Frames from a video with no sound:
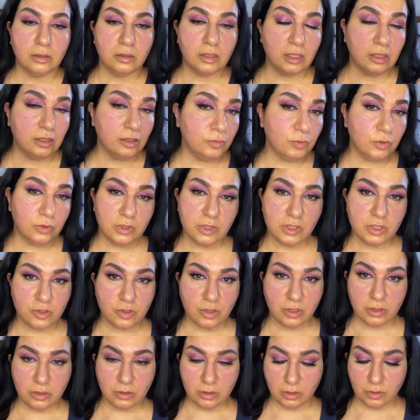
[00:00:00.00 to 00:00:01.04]
Then I'm gonna
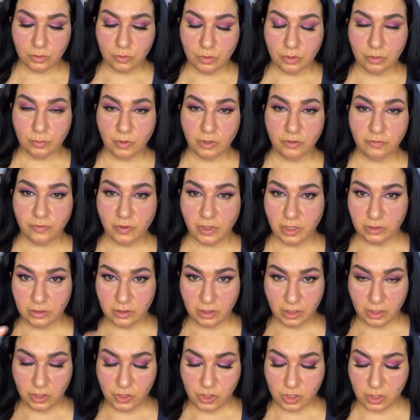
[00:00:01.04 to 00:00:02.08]
start doing my
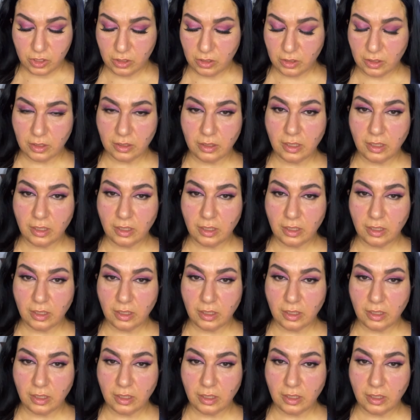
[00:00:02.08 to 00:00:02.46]
foundation.